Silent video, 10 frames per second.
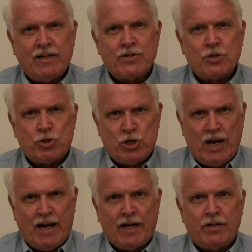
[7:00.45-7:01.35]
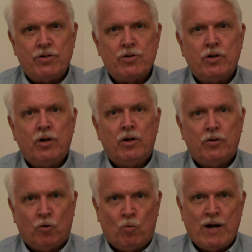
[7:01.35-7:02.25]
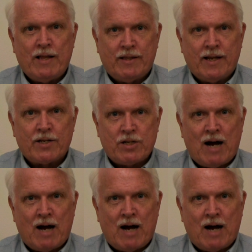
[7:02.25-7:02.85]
doesn't change the way things